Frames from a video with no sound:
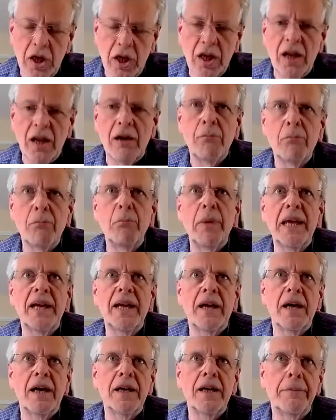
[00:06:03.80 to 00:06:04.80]

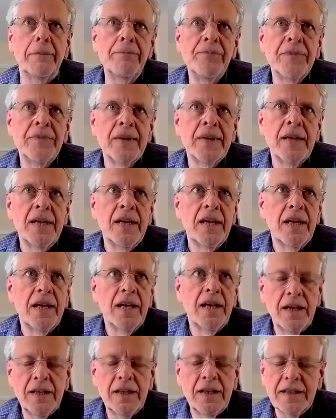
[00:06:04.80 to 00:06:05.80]
Colombia,
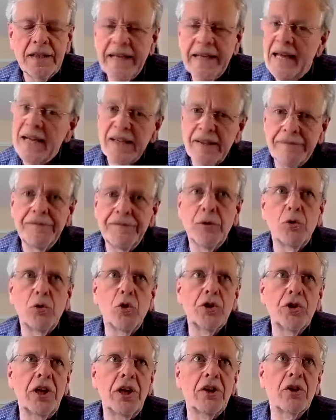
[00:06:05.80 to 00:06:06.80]

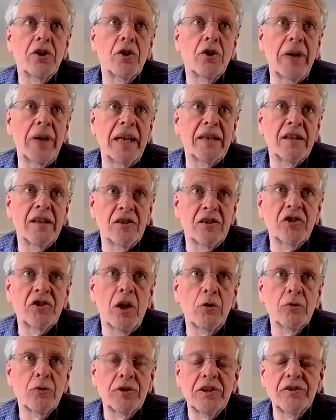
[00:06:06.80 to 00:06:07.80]
California and the
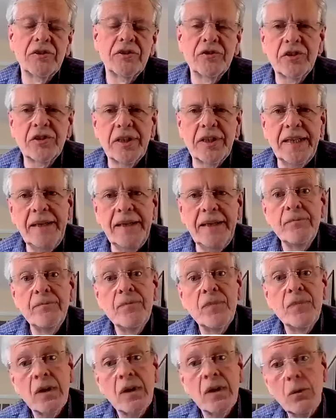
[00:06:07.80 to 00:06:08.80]
Salton Sea.
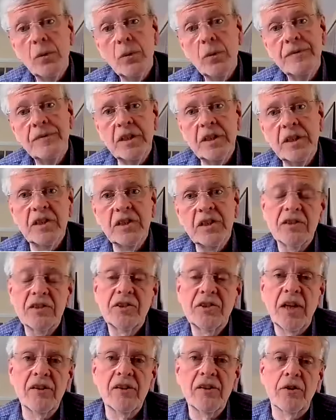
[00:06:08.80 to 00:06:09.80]
We've
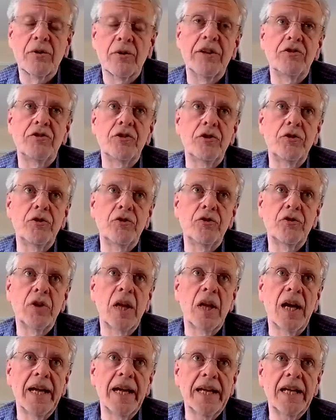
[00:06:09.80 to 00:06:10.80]
discussed other issues
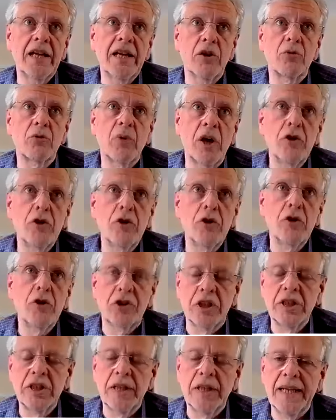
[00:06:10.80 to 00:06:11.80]
like
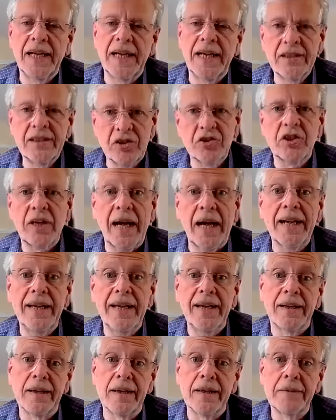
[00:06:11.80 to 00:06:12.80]
corrosion and
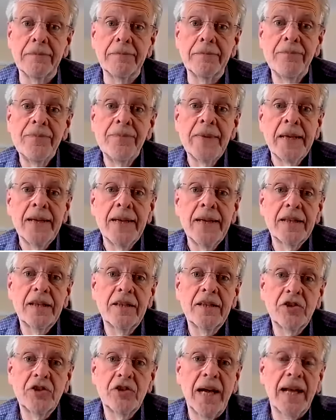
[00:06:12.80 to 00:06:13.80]
scale,
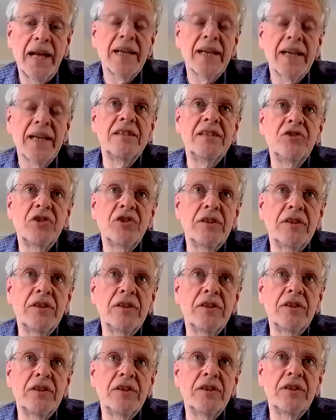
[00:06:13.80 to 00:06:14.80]
the
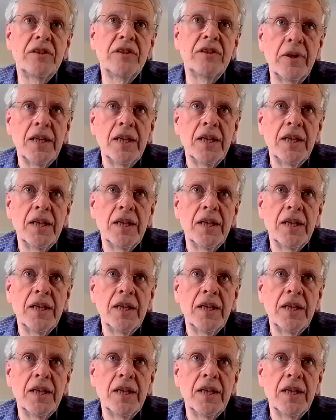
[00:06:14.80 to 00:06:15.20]
challenges of